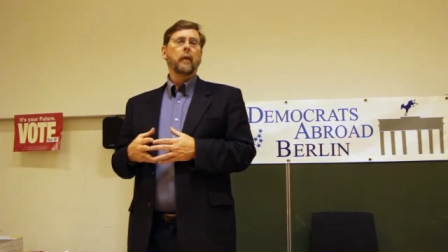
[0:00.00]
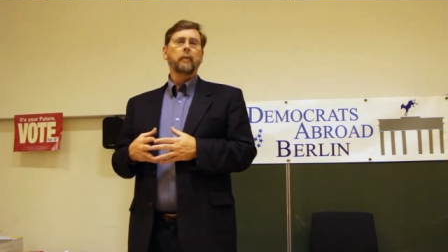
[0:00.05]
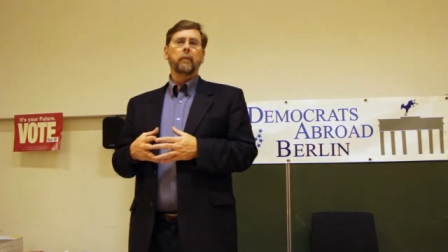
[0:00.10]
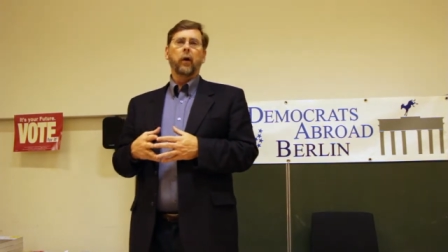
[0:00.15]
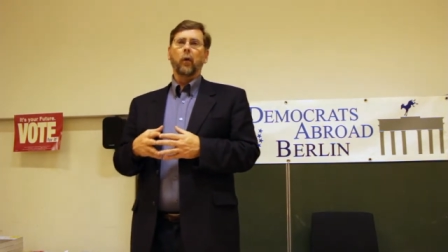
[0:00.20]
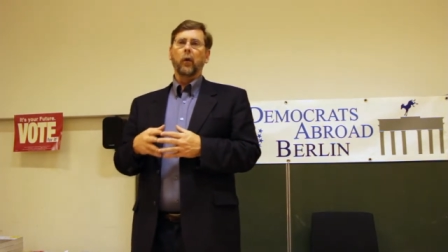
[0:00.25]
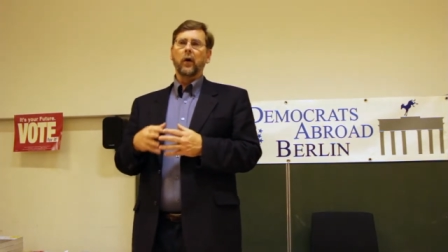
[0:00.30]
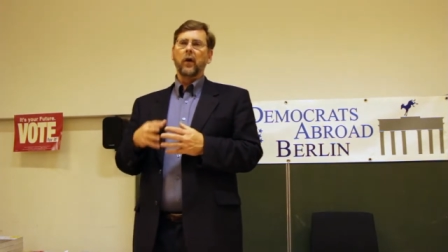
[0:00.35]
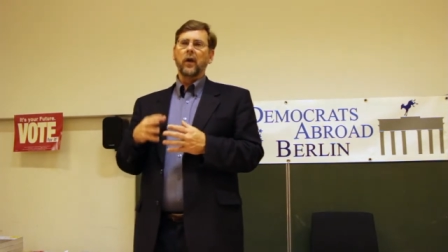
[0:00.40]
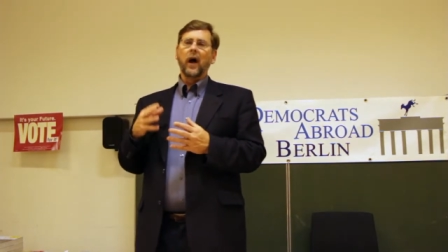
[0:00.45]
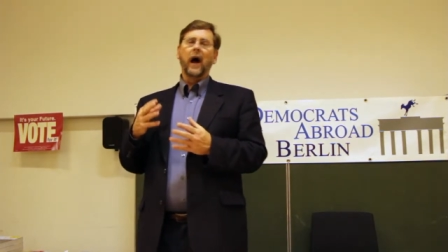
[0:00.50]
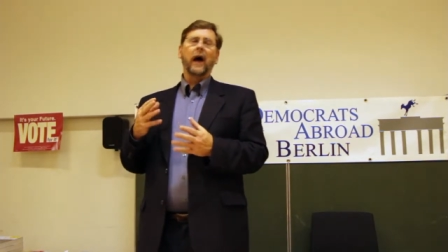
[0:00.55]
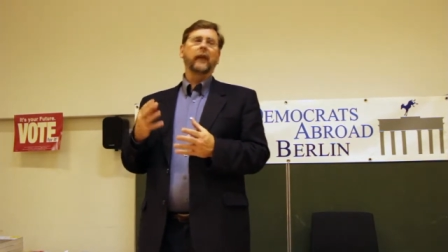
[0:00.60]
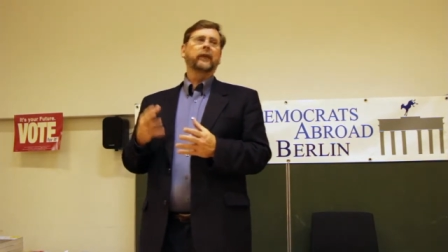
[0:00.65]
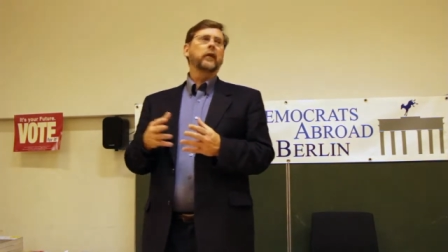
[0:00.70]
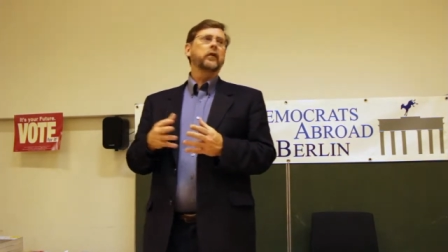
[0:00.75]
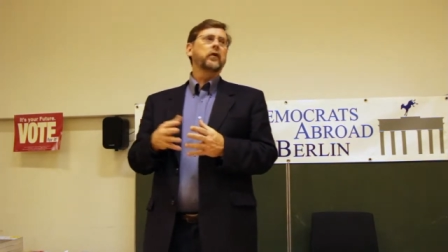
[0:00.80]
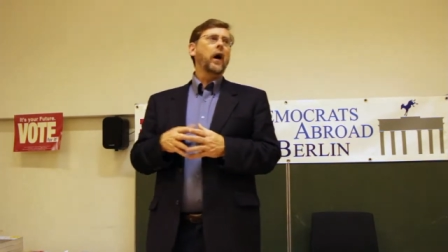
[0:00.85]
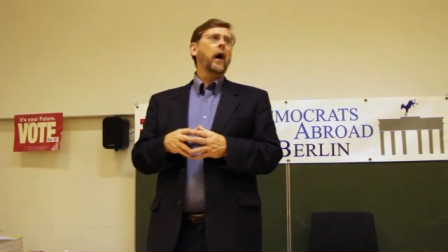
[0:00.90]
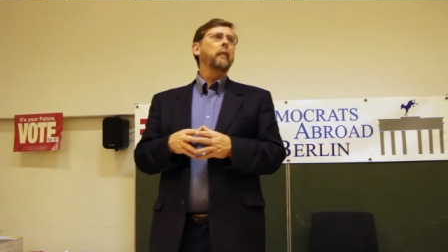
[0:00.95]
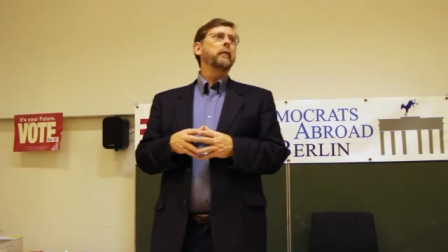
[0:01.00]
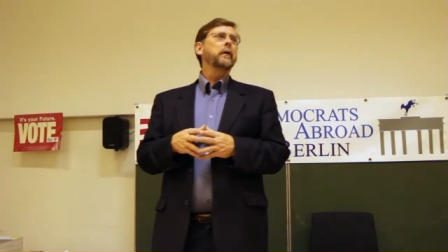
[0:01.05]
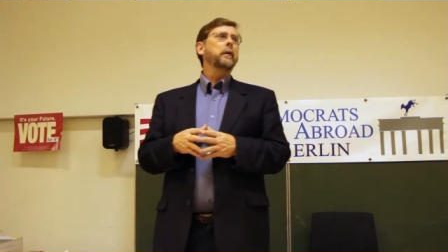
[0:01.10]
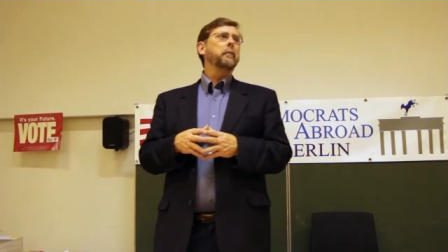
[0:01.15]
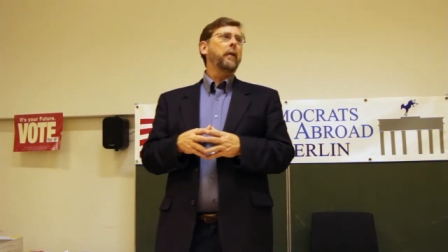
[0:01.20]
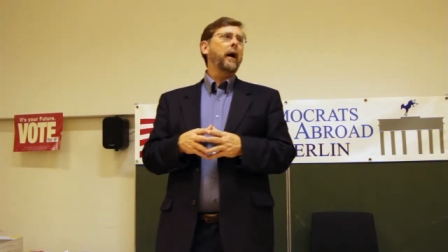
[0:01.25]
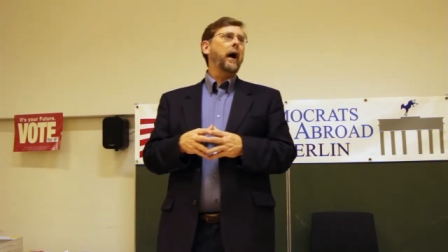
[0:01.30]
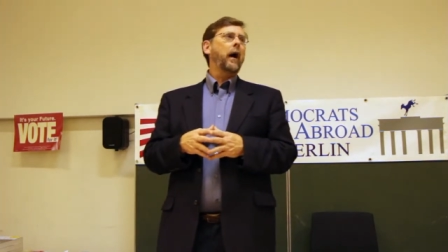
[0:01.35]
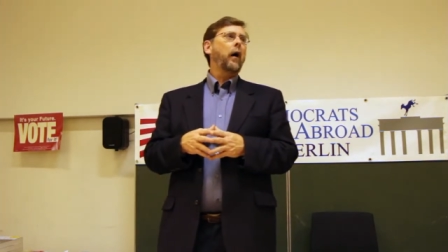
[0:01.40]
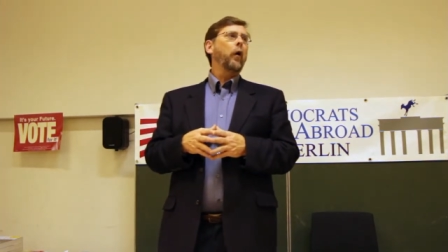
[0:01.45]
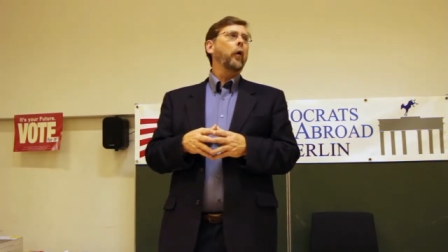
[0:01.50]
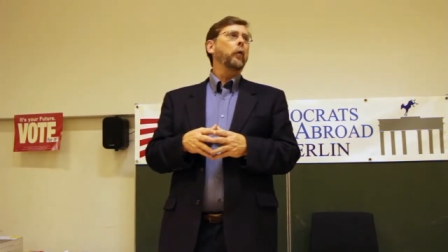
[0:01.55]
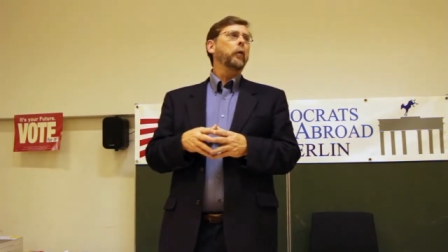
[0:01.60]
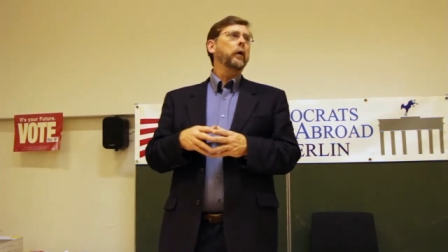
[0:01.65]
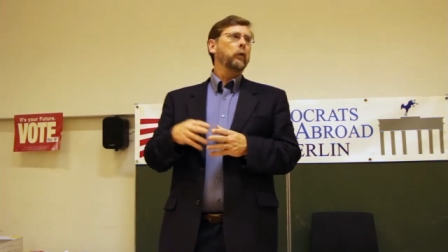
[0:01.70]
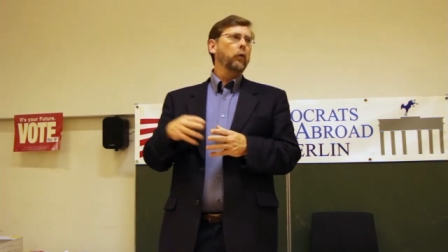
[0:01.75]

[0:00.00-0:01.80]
but we're not the dominant power we